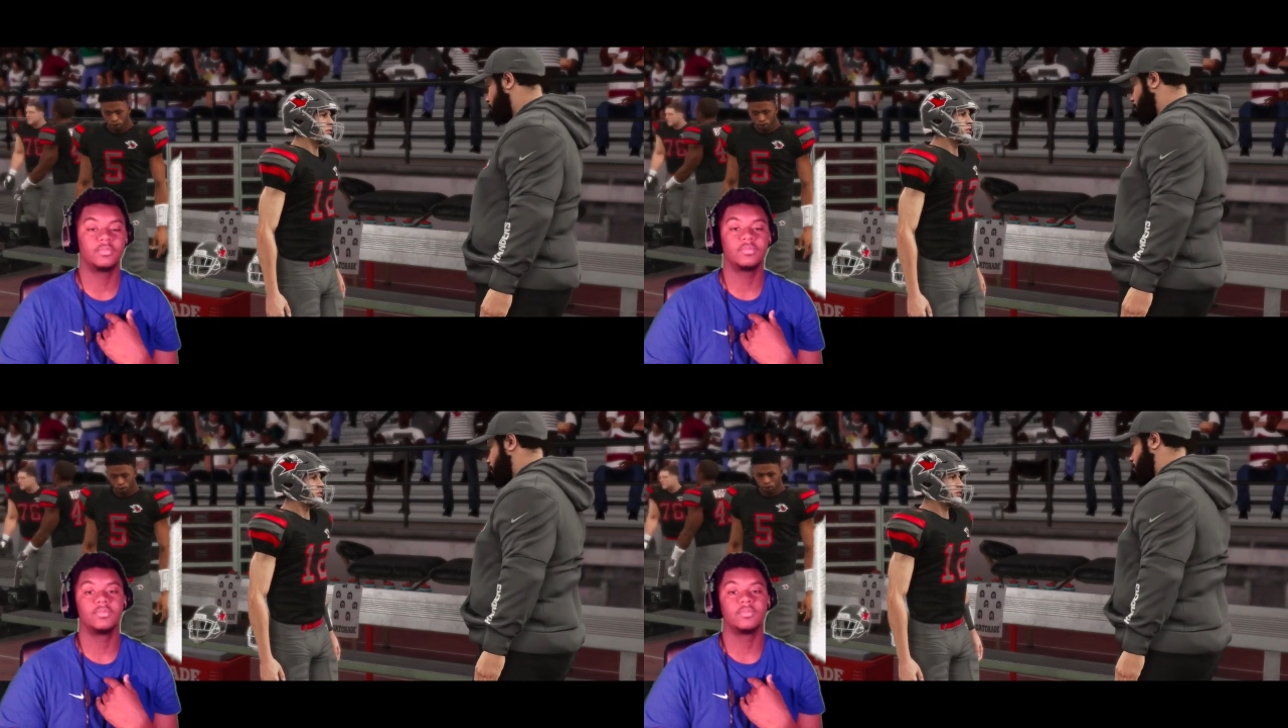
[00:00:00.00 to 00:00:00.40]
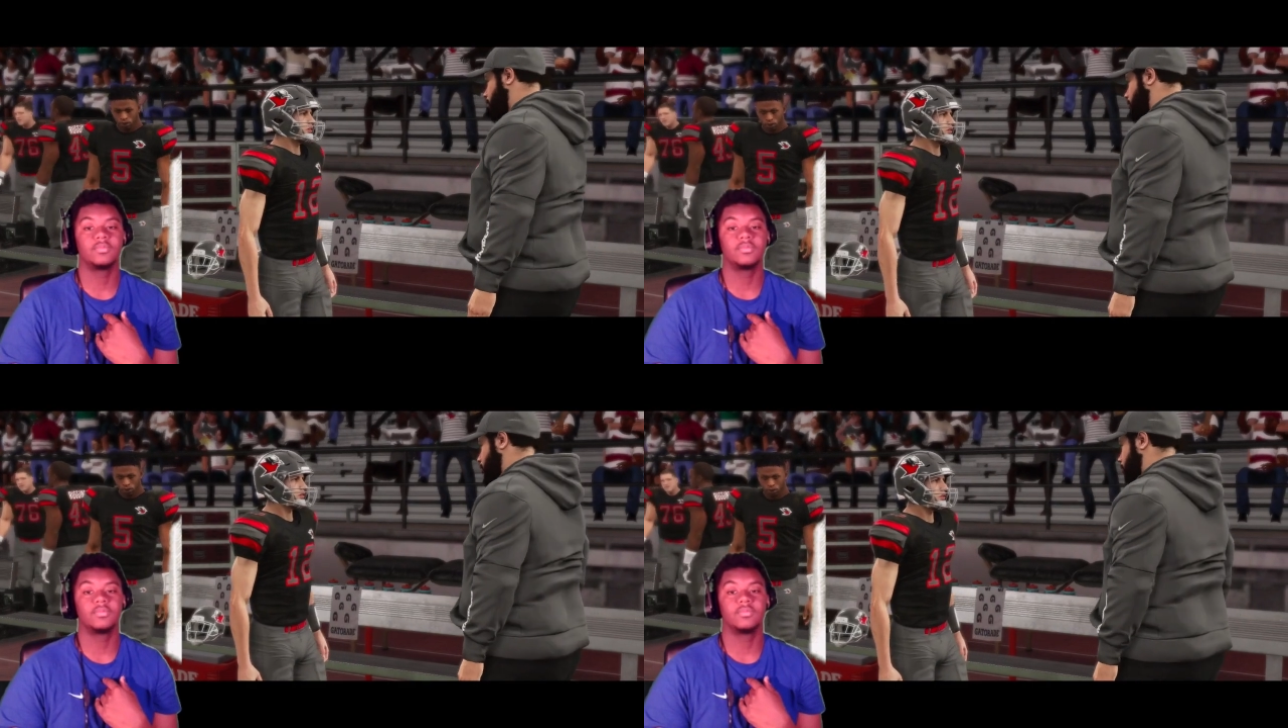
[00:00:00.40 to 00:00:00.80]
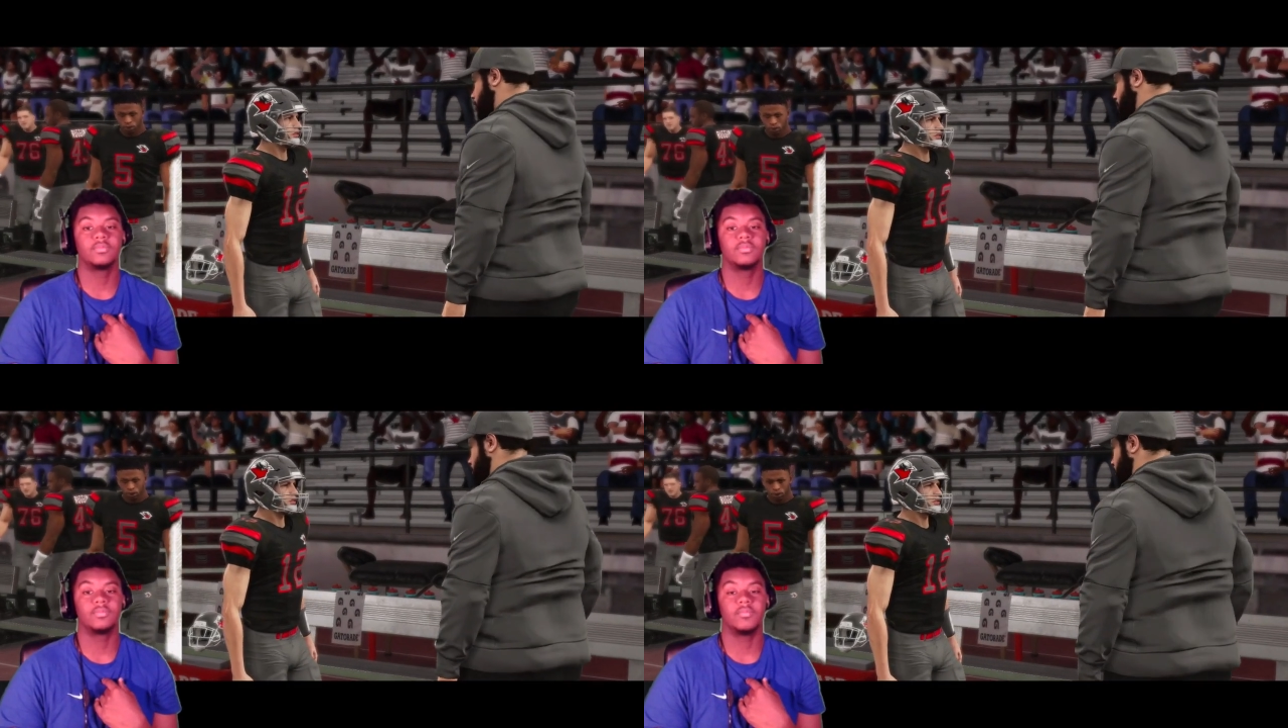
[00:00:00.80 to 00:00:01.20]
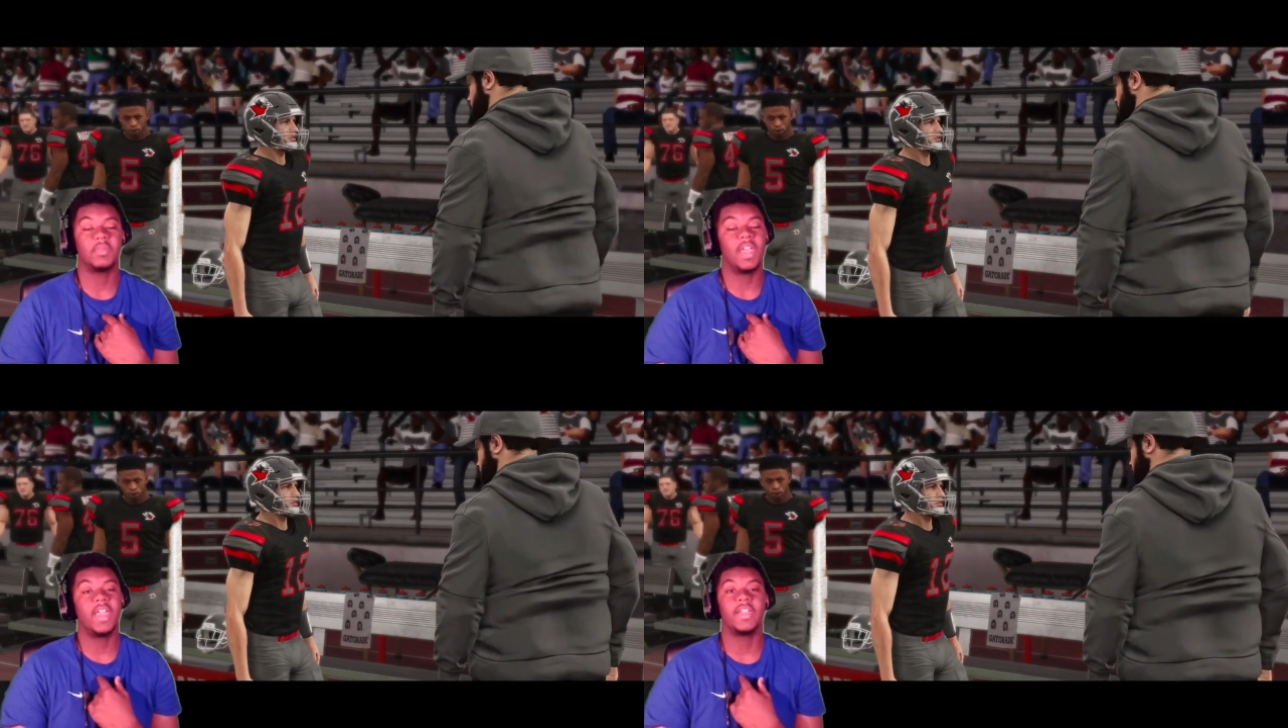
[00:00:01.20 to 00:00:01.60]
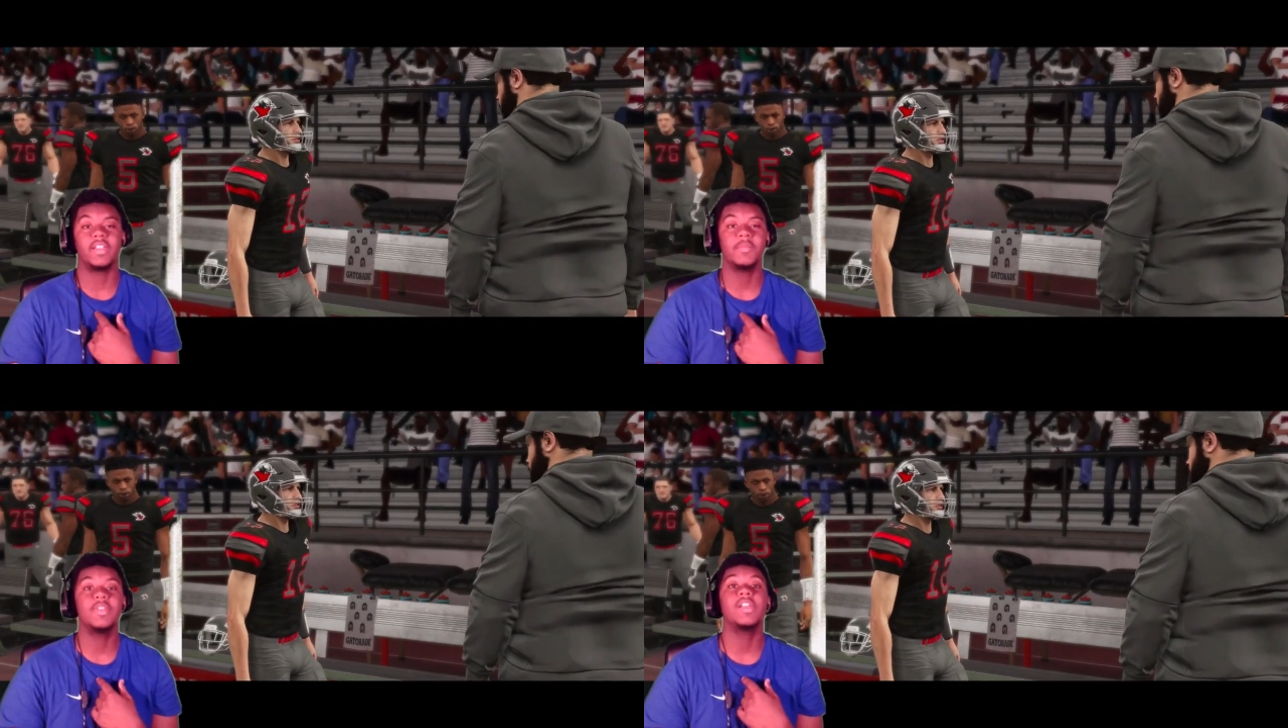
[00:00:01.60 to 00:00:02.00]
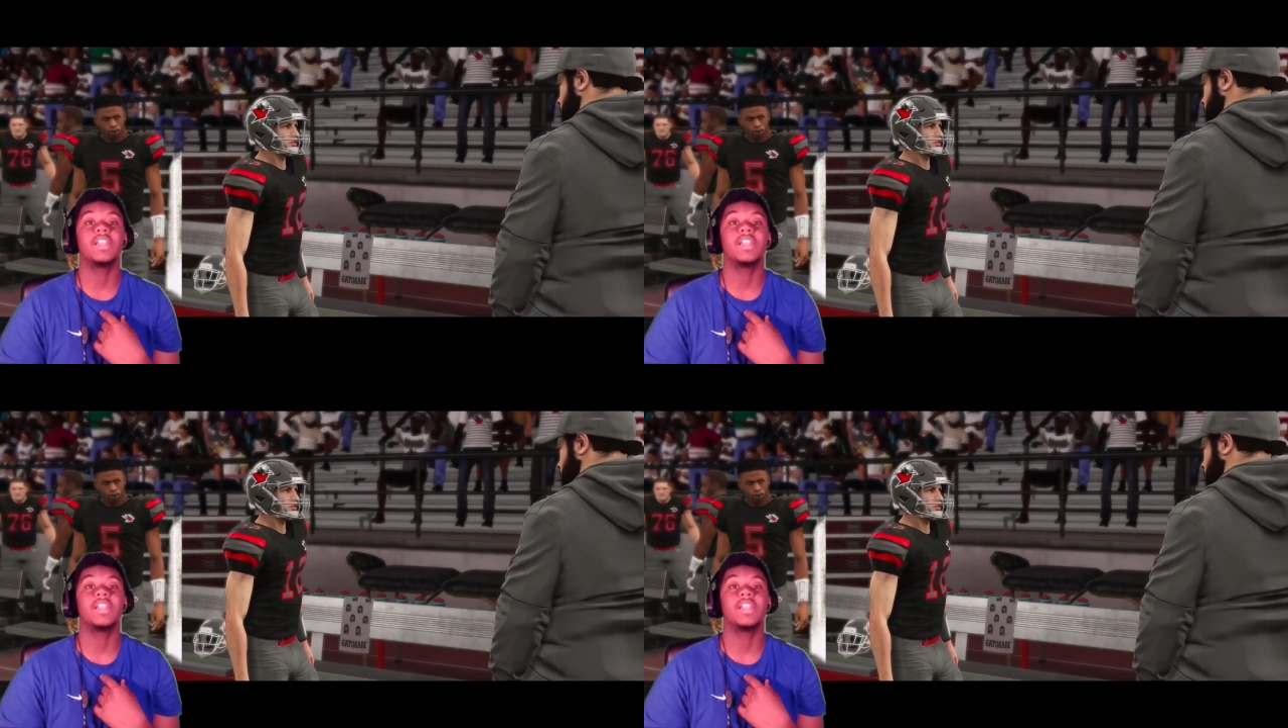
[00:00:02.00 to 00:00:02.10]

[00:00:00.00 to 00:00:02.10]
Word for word: Talk about this later. But hey, give